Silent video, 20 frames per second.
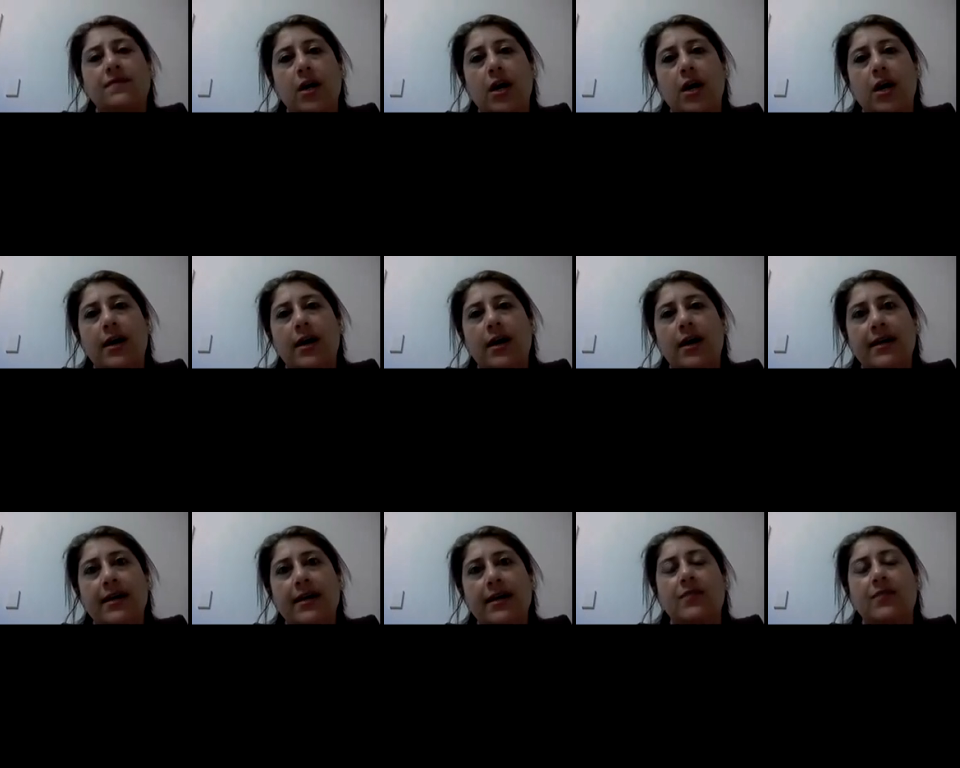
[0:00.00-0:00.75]
And
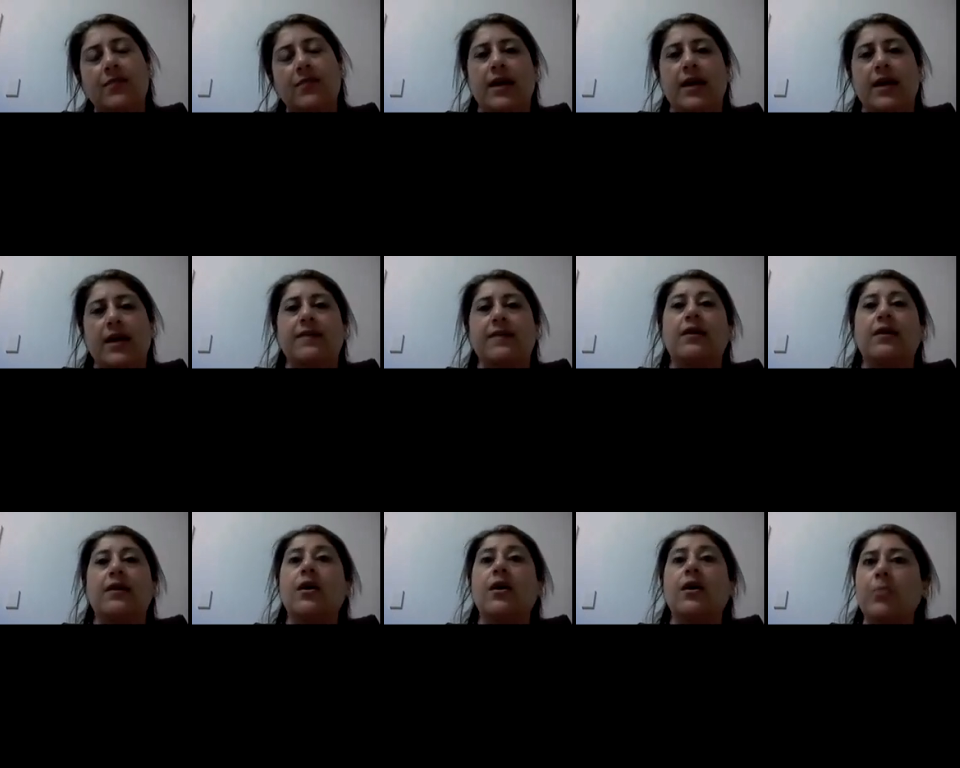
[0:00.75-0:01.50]
so if
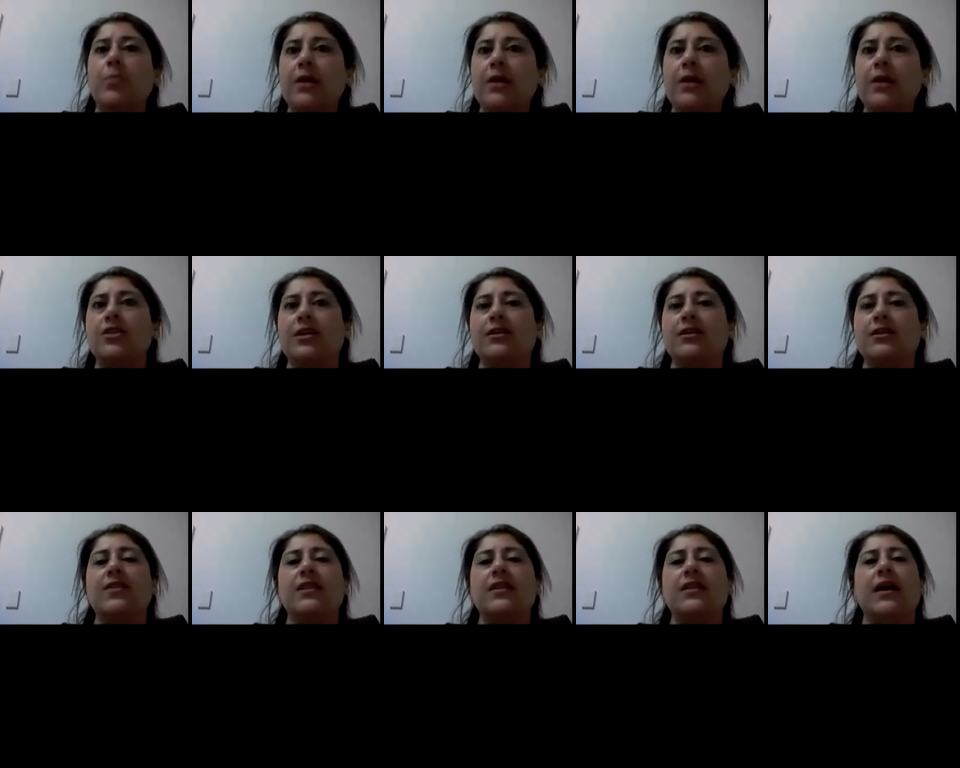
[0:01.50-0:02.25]

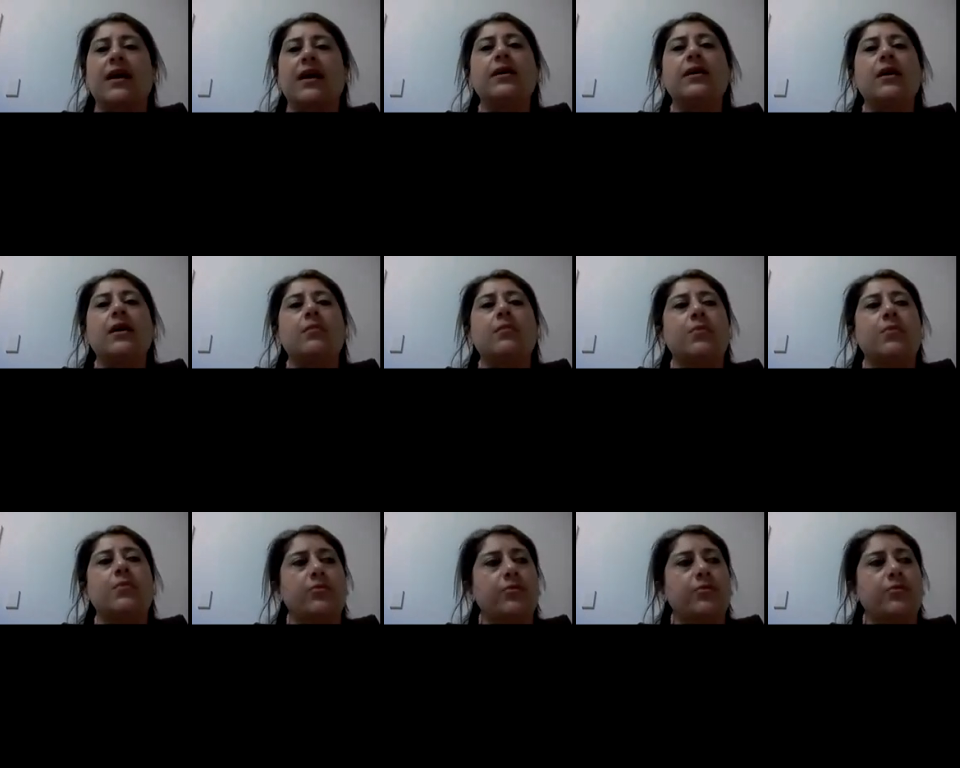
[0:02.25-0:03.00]
I ever say
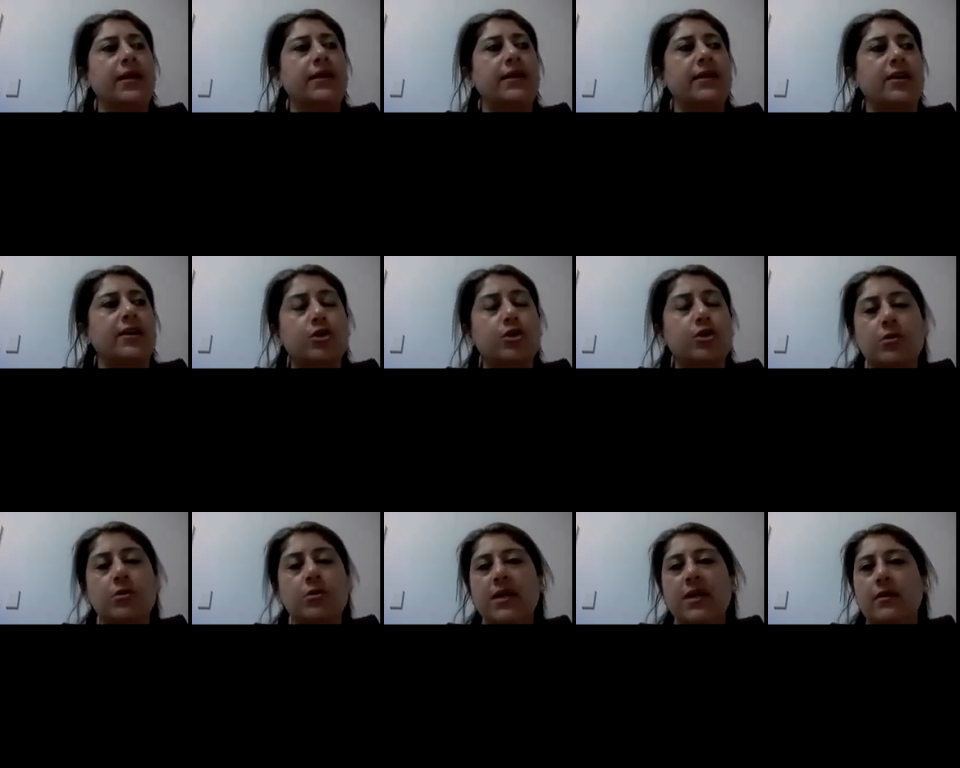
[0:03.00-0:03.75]
that, I apologise
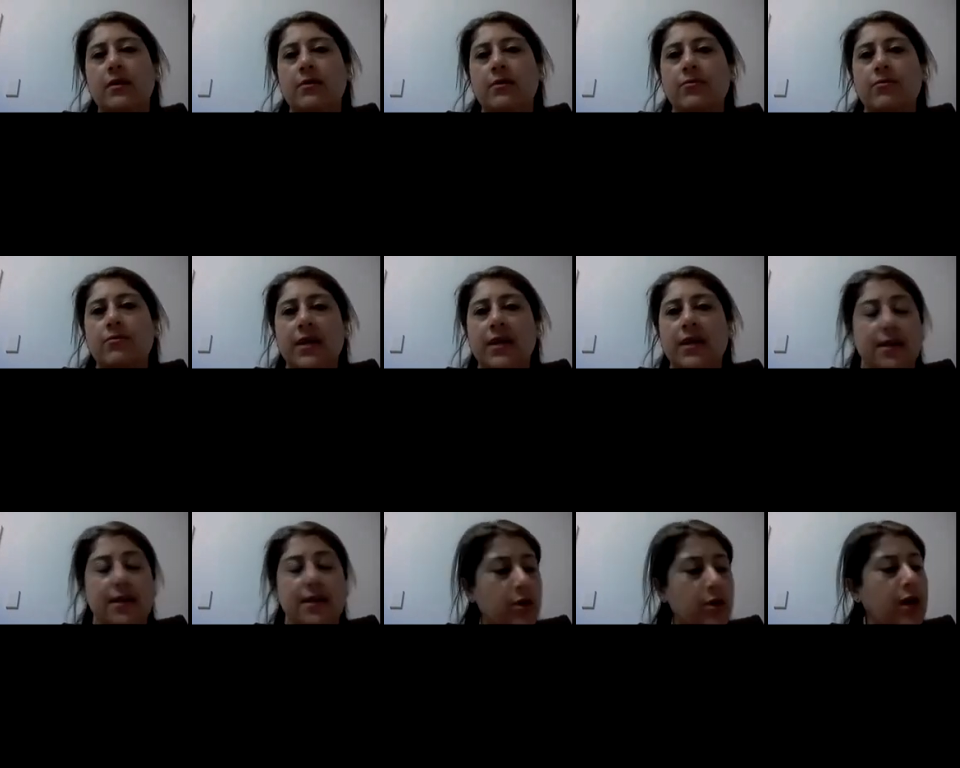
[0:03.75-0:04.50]
for that.
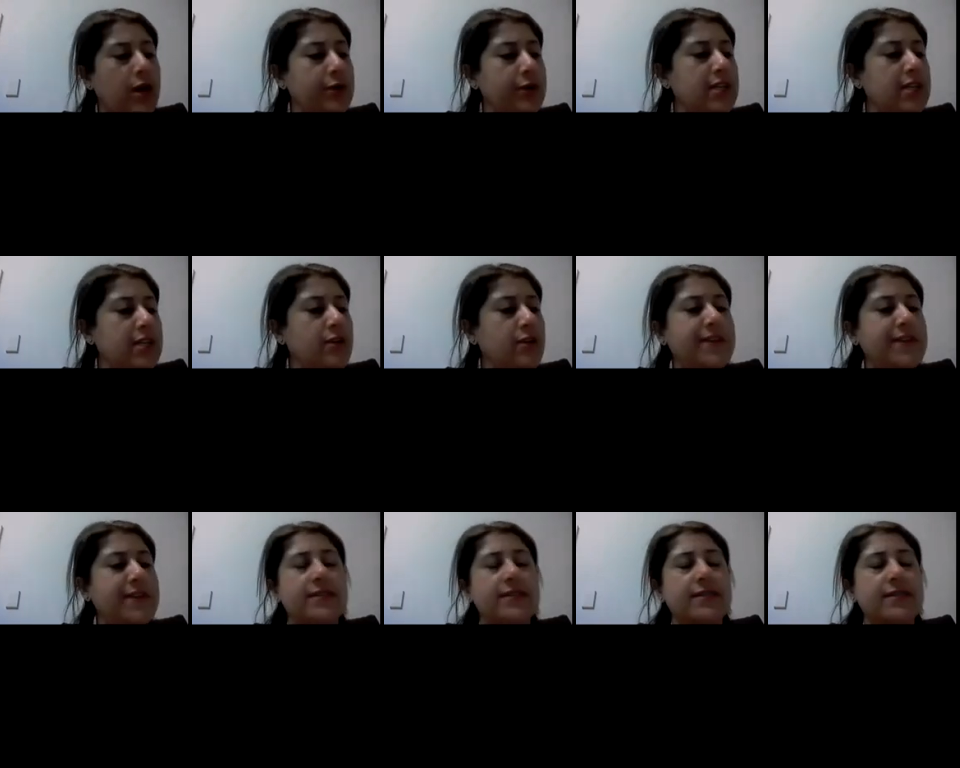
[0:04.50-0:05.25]
But really, I should
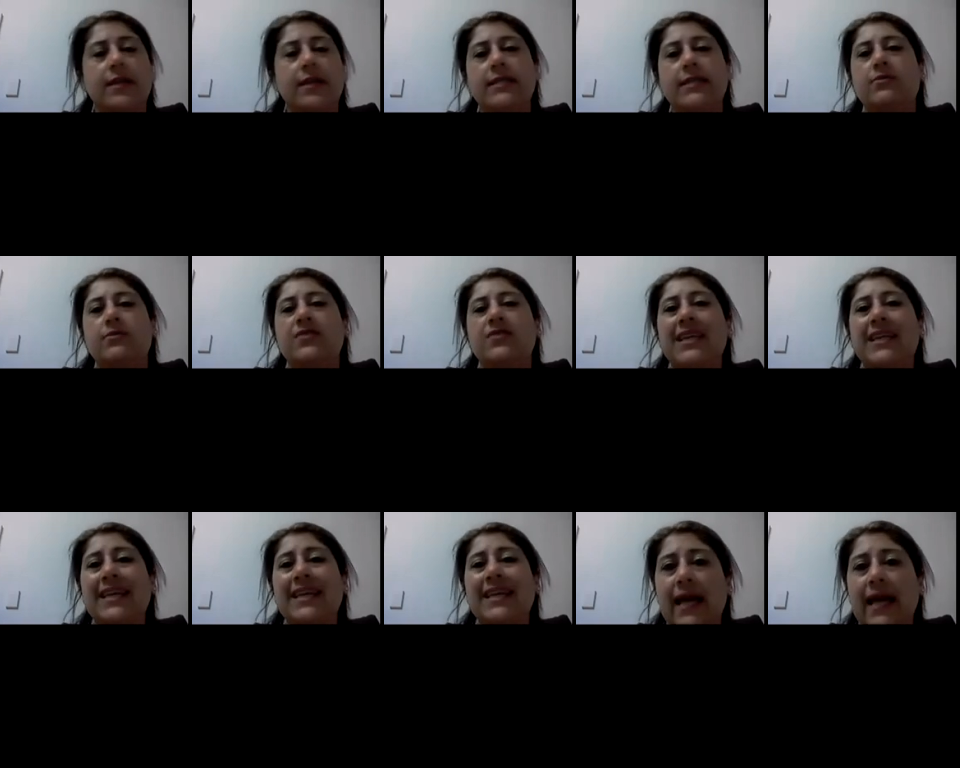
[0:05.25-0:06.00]
be really want to
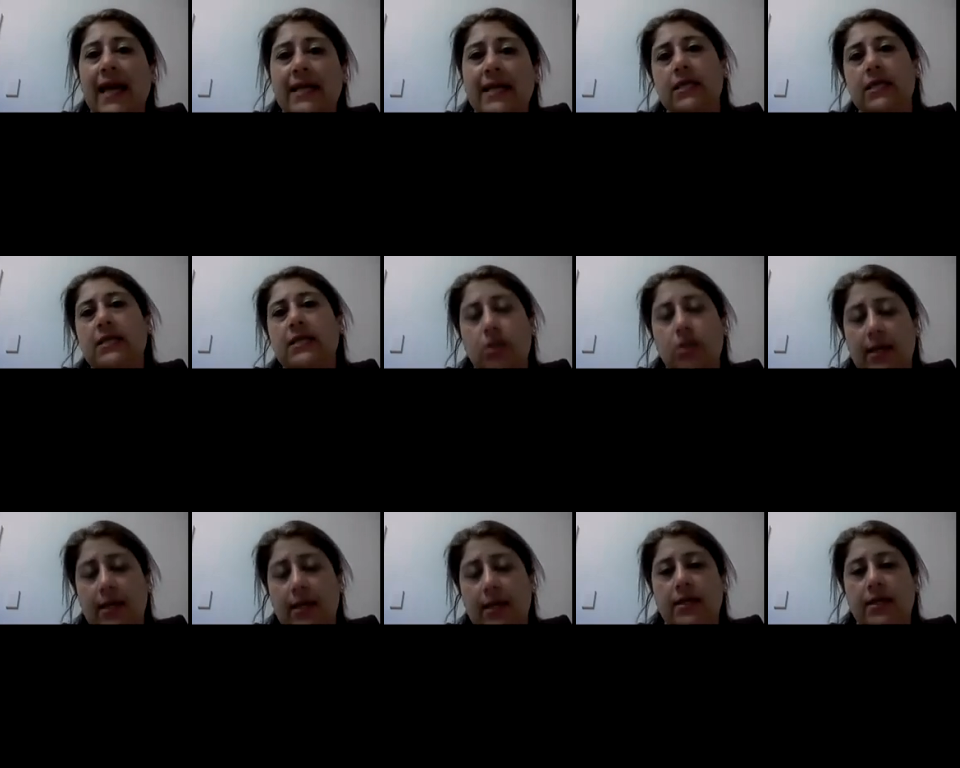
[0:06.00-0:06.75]
hone in on this
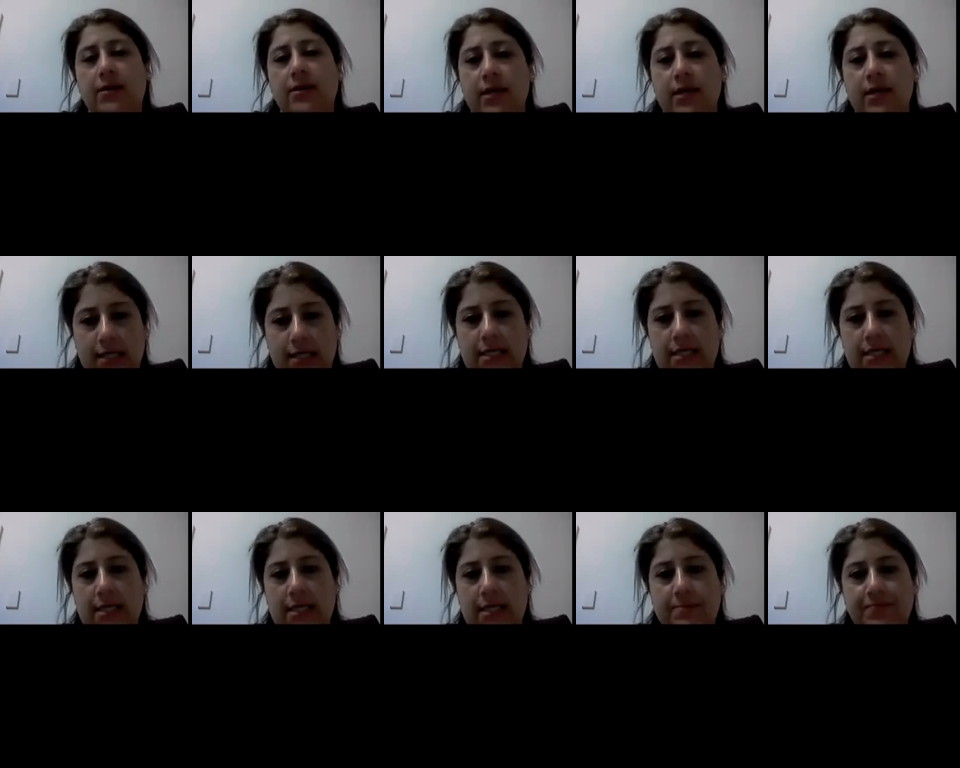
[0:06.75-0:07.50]
idea of the layered
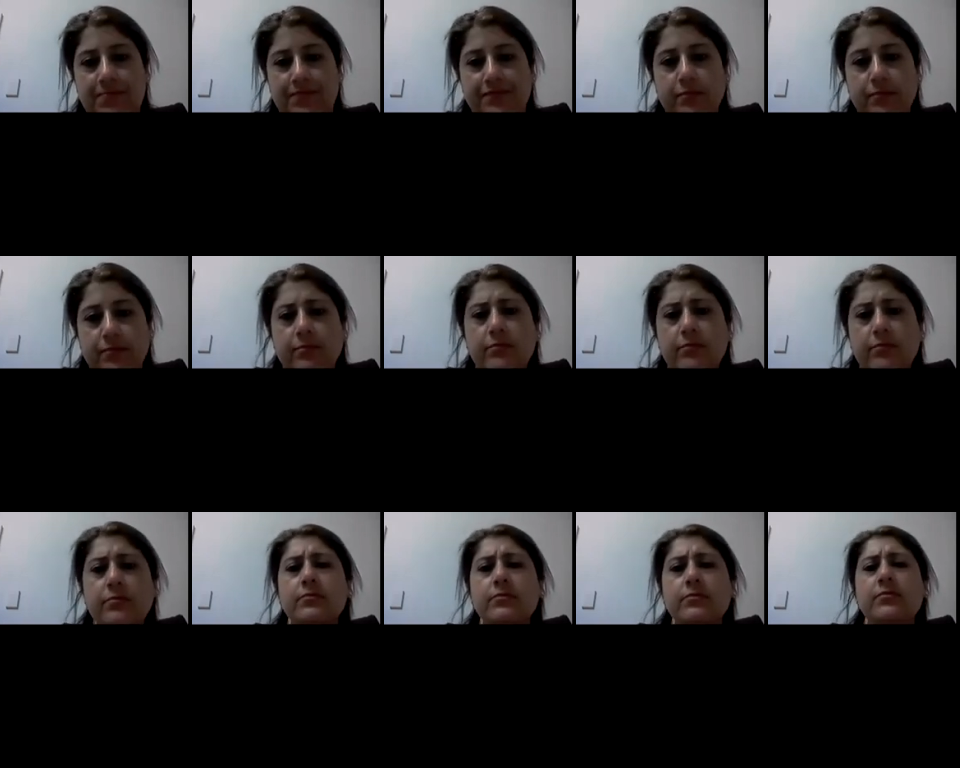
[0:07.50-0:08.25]
Australian
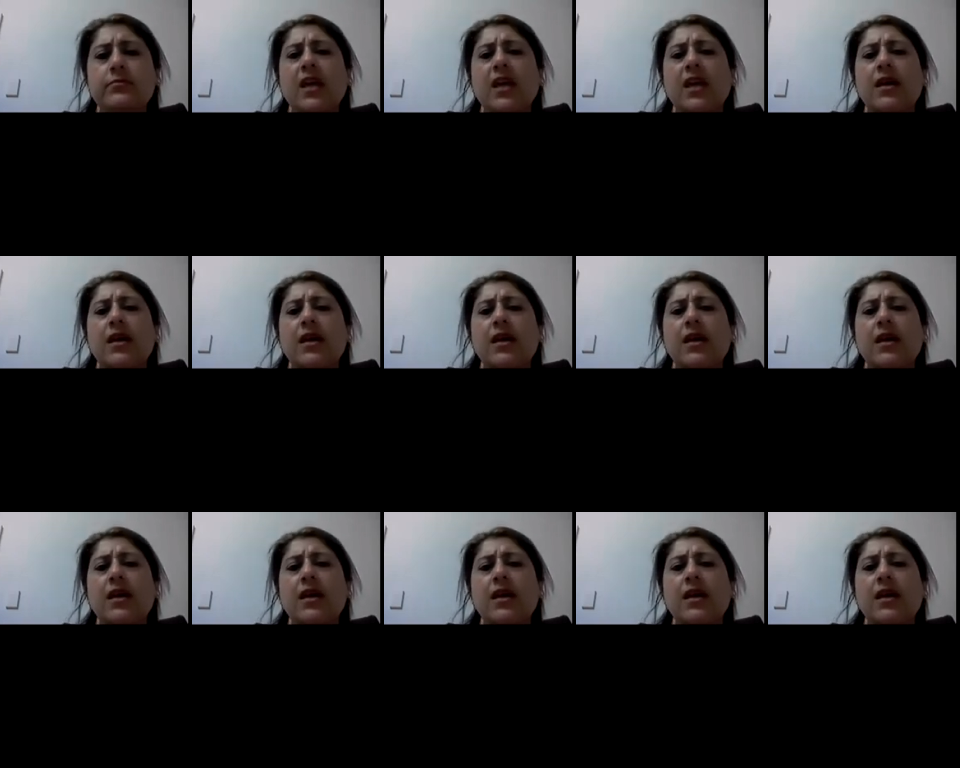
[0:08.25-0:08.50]
identity.